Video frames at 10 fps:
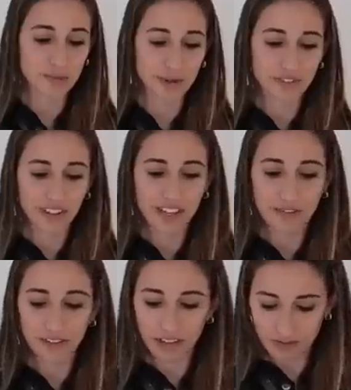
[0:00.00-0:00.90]
fits perfectly. I
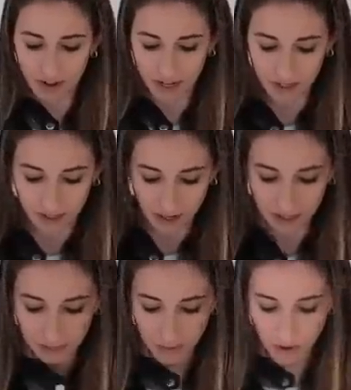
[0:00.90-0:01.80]
feel like if I got a
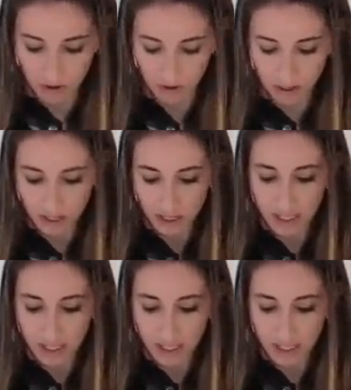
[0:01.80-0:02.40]
size small,